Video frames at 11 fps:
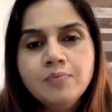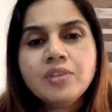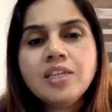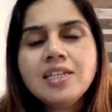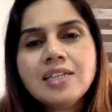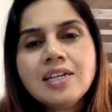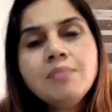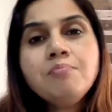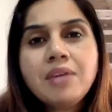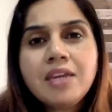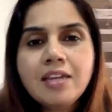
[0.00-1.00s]
These are
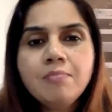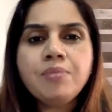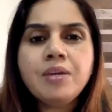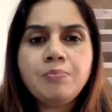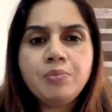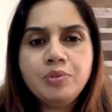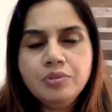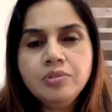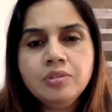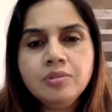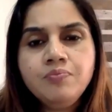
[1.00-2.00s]
the main
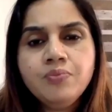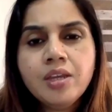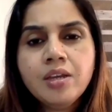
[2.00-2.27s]
papers.